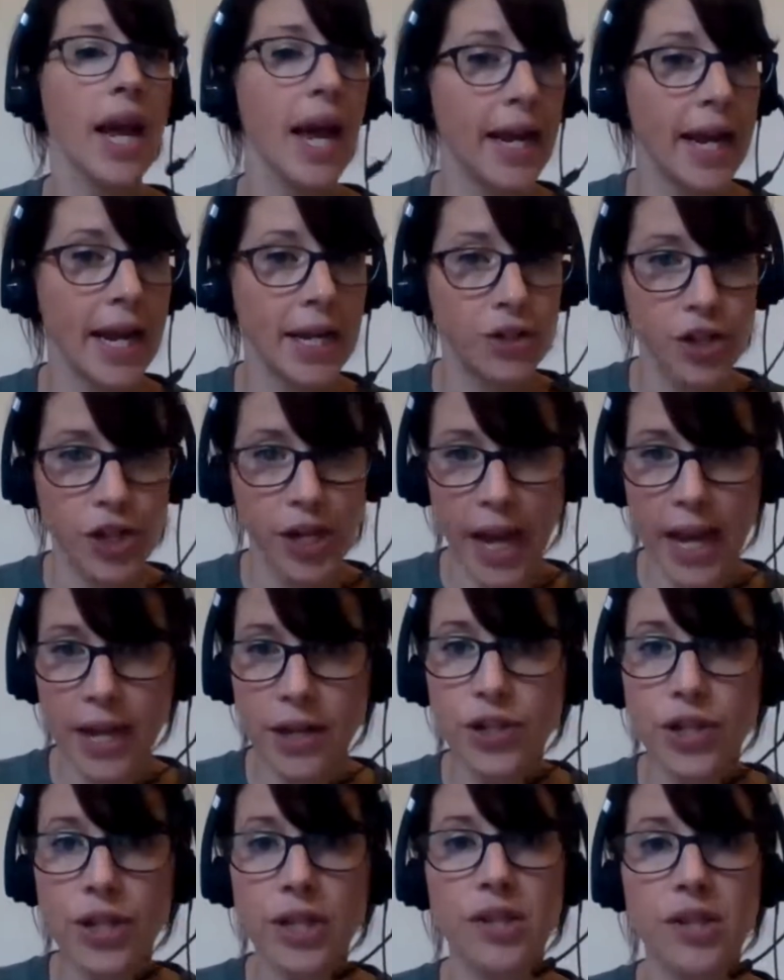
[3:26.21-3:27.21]
in
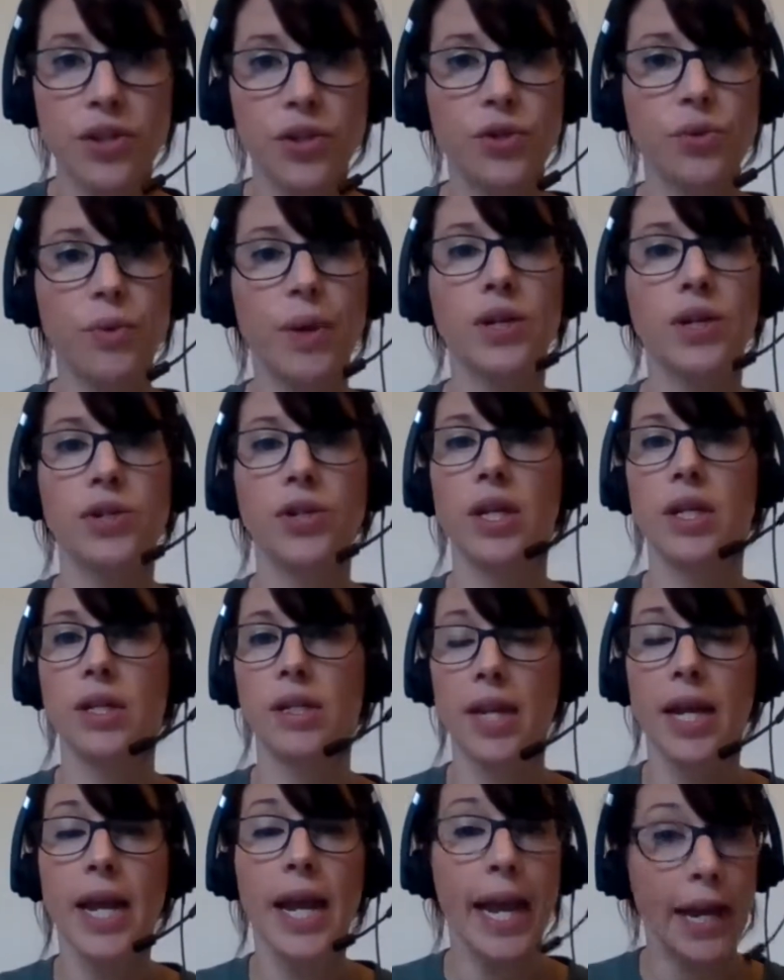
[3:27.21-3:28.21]
education
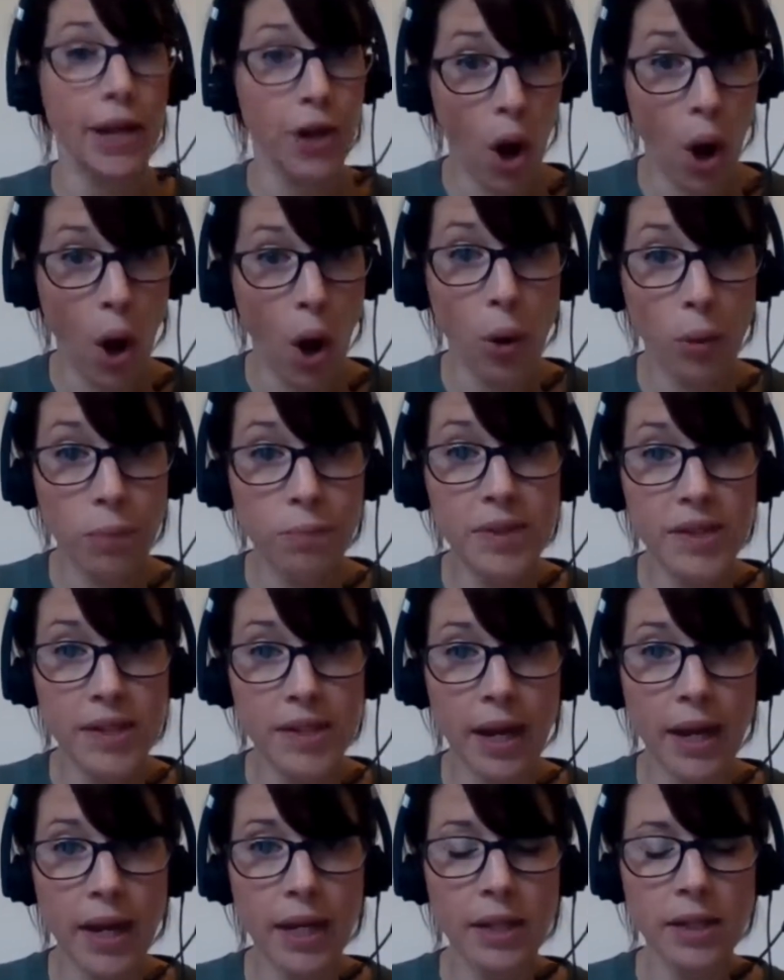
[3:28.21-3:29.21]
situations, in home
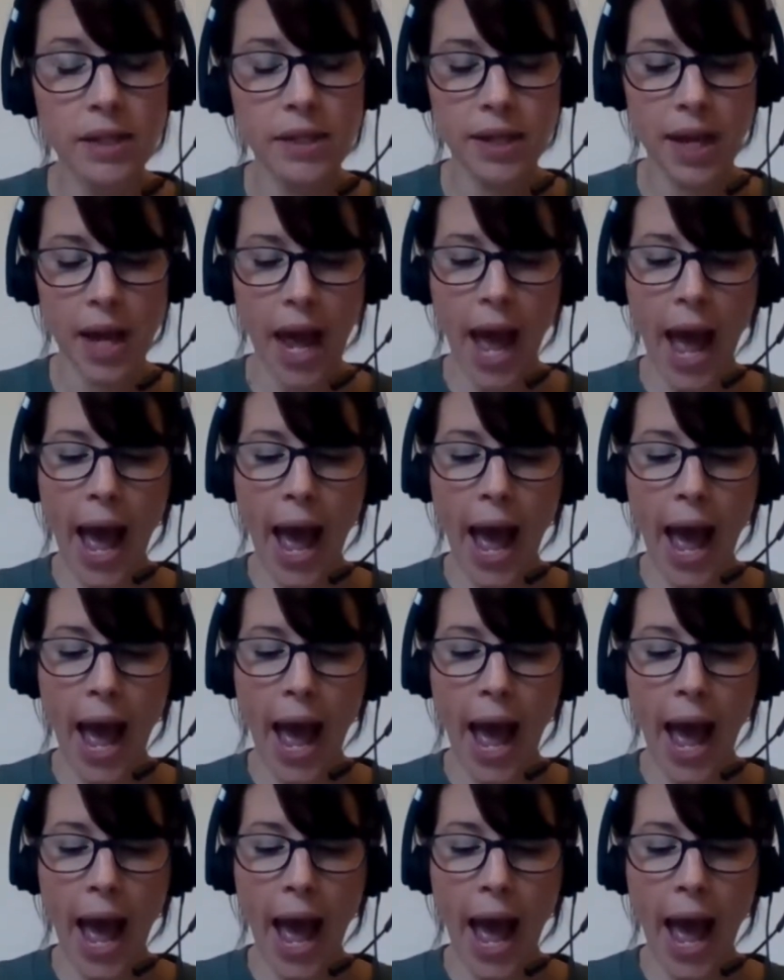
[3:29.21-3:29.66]
settings.